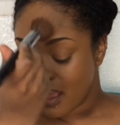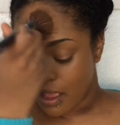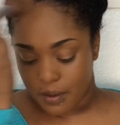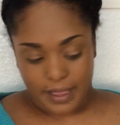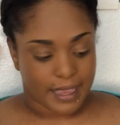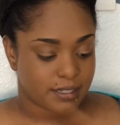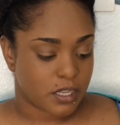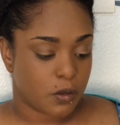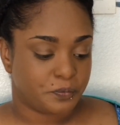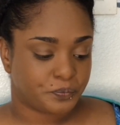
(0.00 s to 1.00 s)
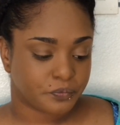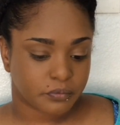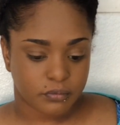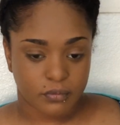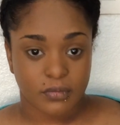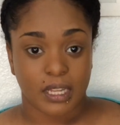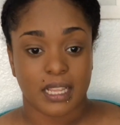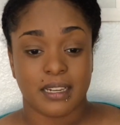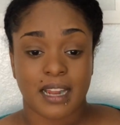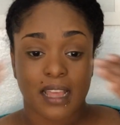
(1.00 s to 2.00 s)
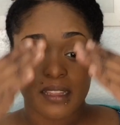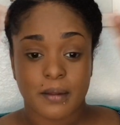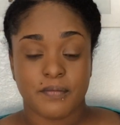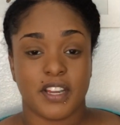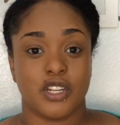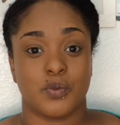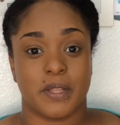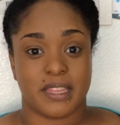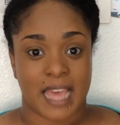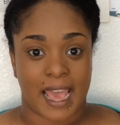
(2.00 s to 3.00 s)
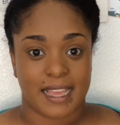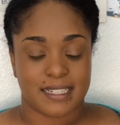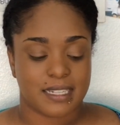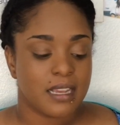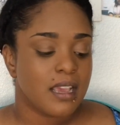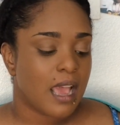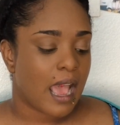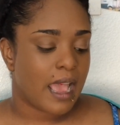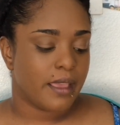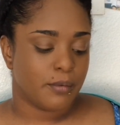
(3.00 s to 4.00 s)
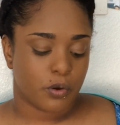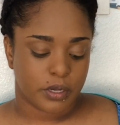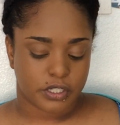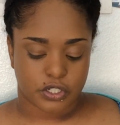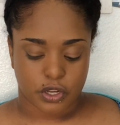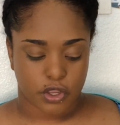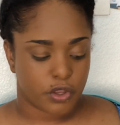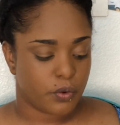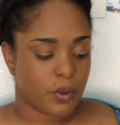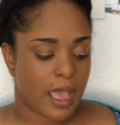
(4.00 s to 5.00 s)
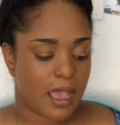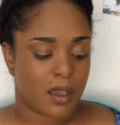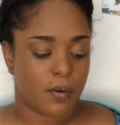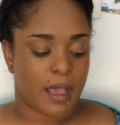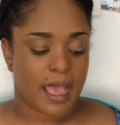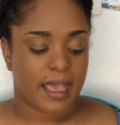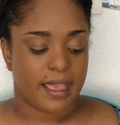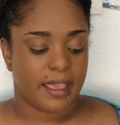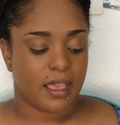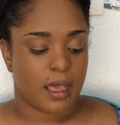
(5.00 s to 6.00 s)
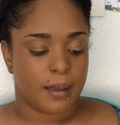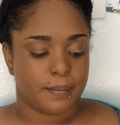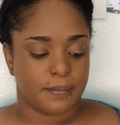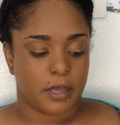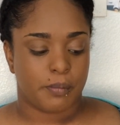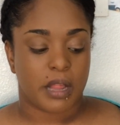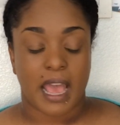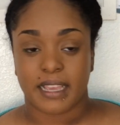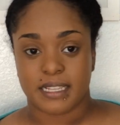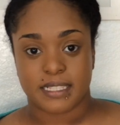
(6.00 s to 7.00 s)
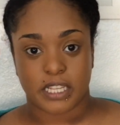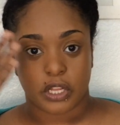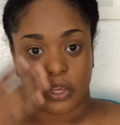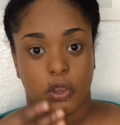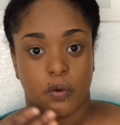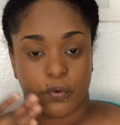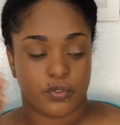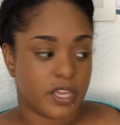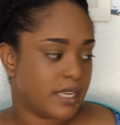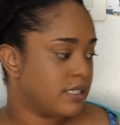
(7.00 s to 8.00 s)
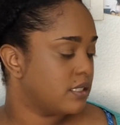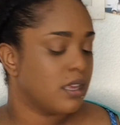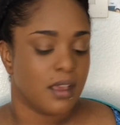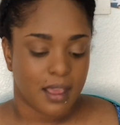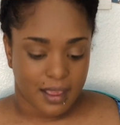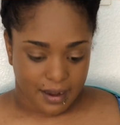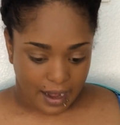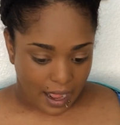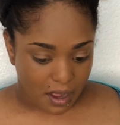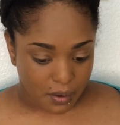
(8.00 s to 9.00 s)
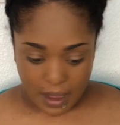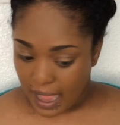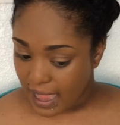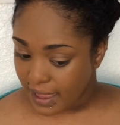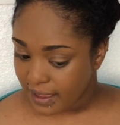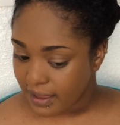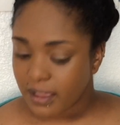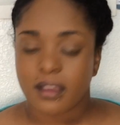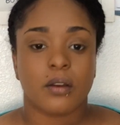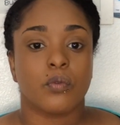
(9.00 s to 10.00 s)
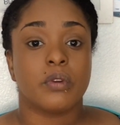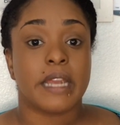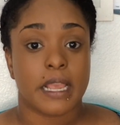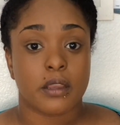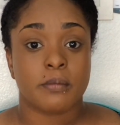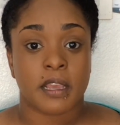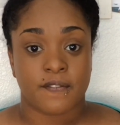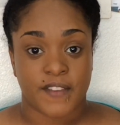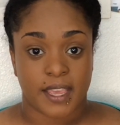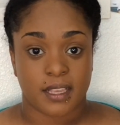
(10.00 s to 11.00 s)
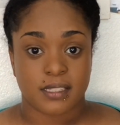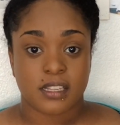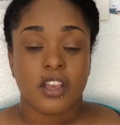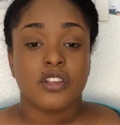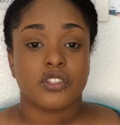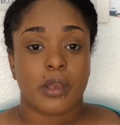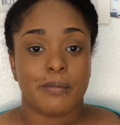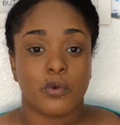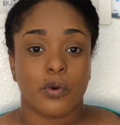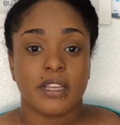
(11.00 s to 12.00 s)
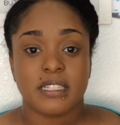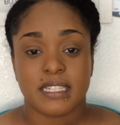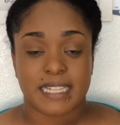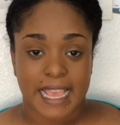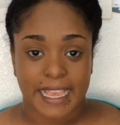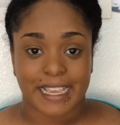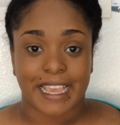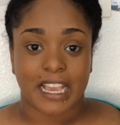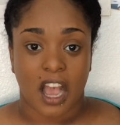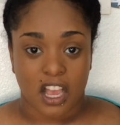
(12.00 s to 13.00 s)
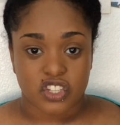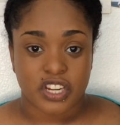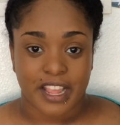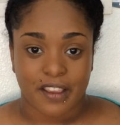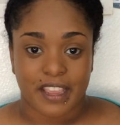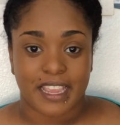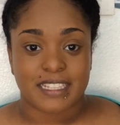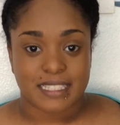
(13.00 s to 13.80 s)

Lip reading: Okay, so now that I'm finished with that, I am going to show you how I apply concealer over this. Now, I nared my face, so I'm going to take a cautionary